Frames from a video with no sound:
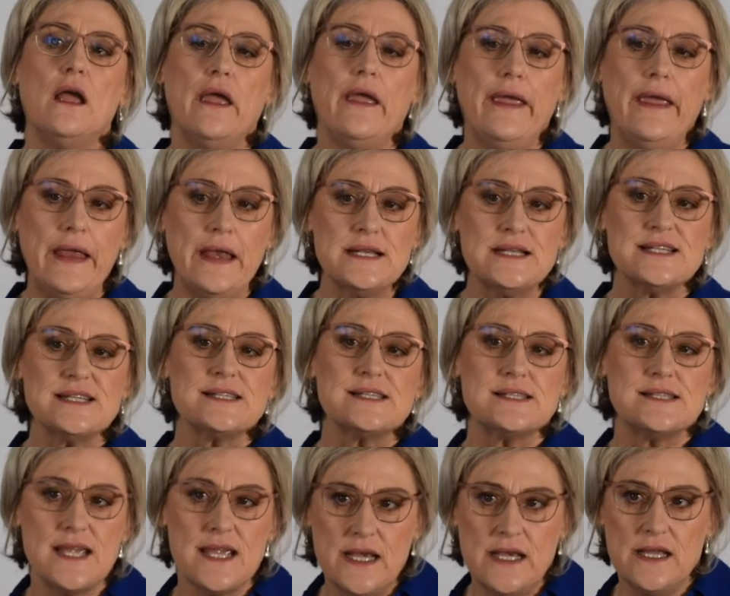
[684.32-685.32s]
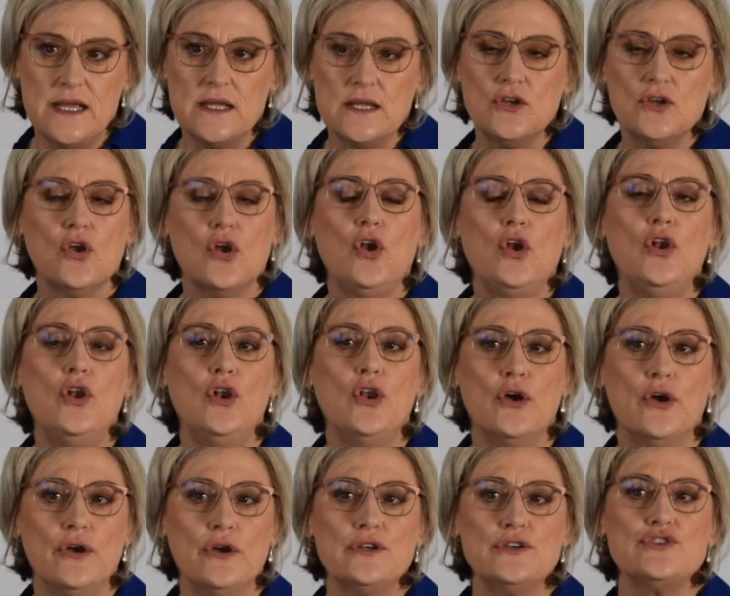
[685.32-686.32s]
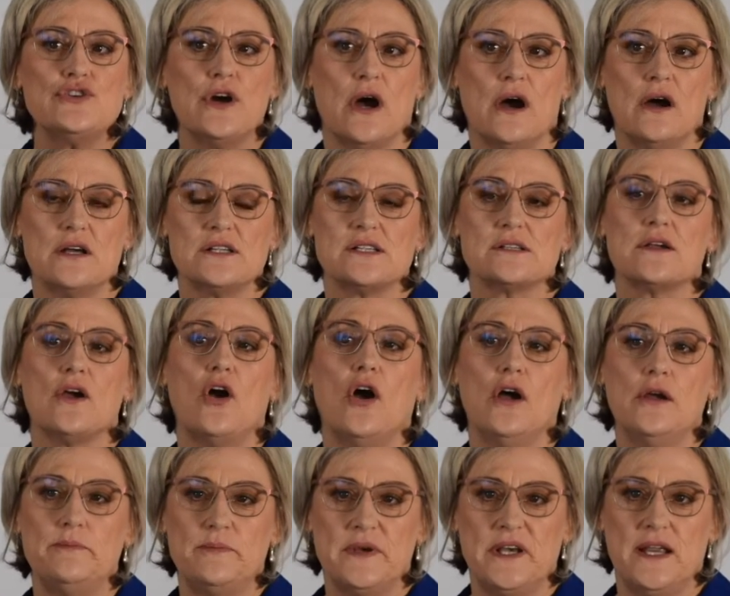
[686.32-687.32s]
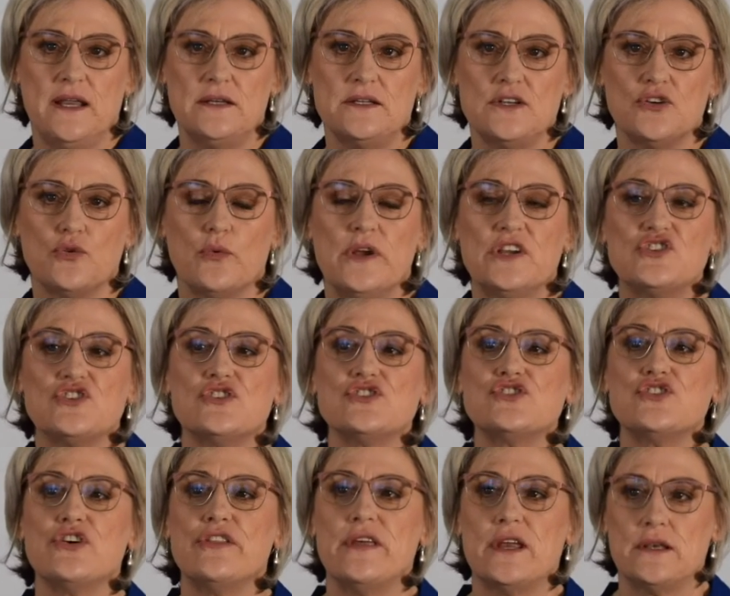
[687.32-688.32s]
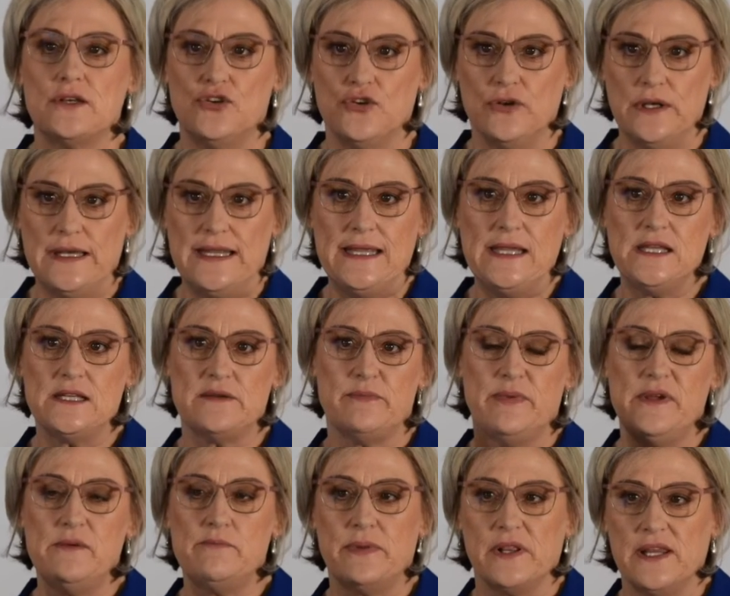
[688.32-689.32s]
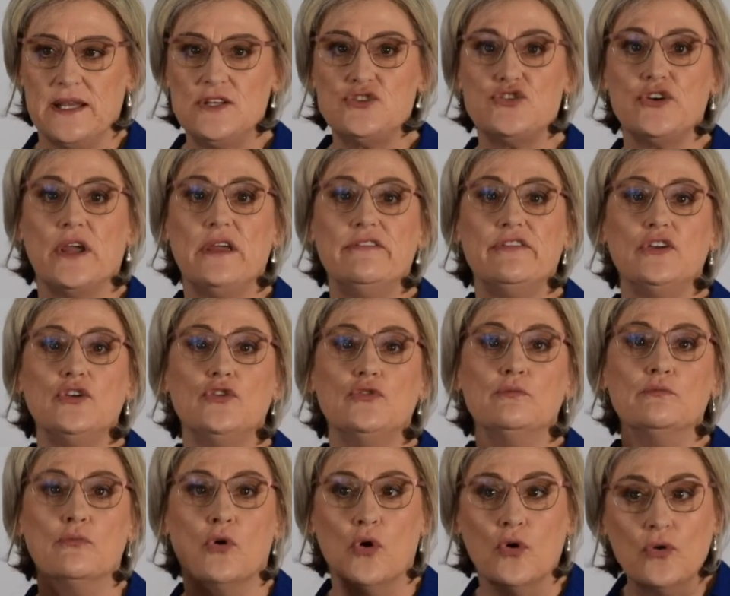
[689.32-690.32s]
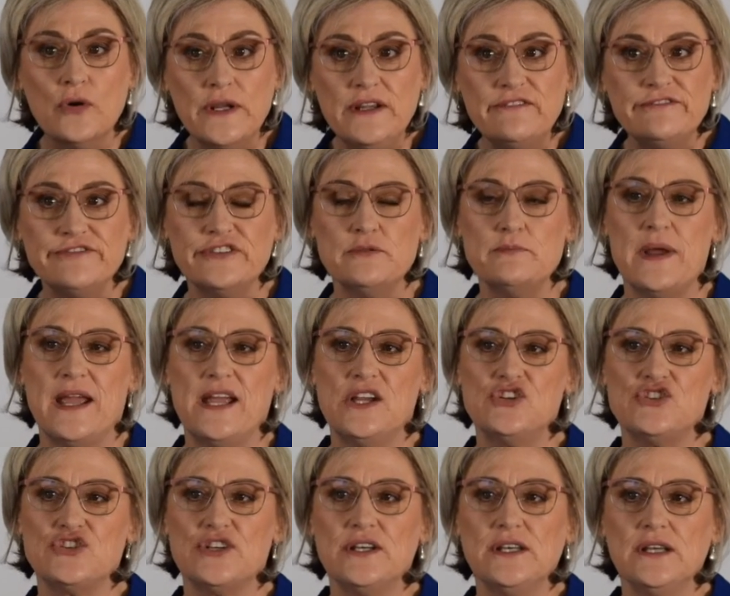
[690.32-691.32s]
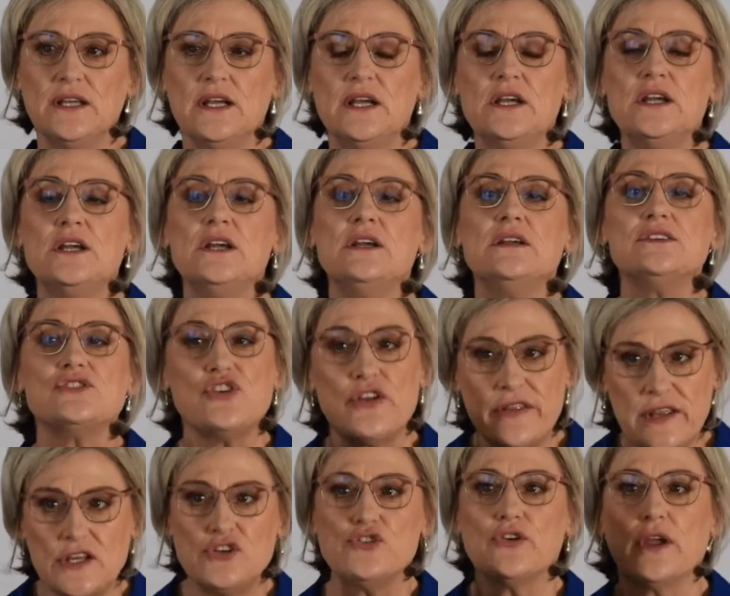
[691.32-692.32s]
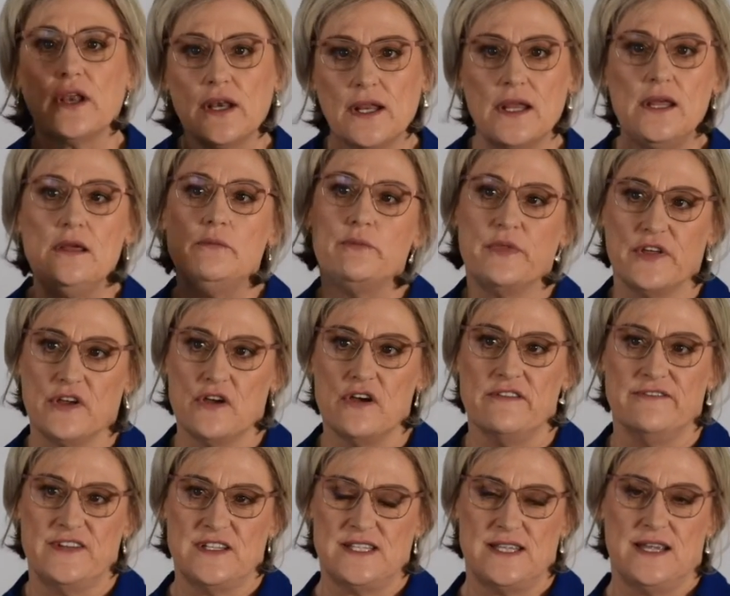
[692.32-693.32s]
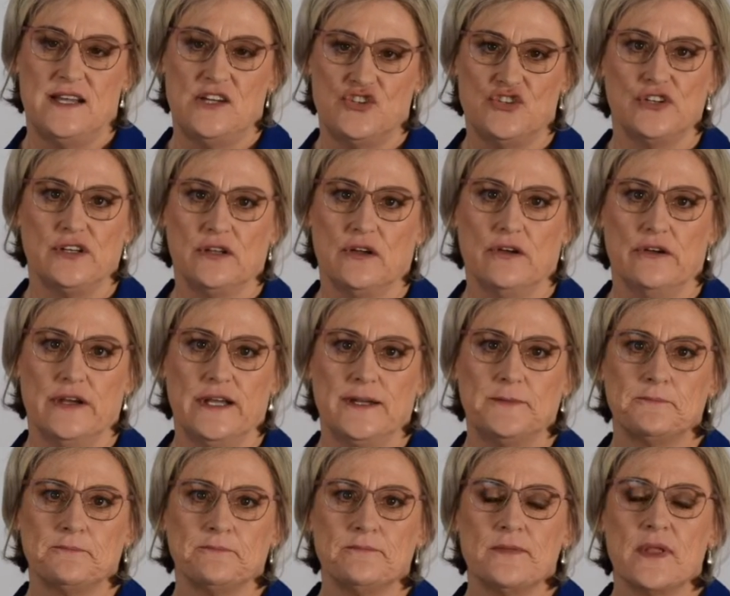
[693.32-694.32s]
In selling, learn to ask open-ended questions so that you lead people into giving you more information so that you can keep the conversation going.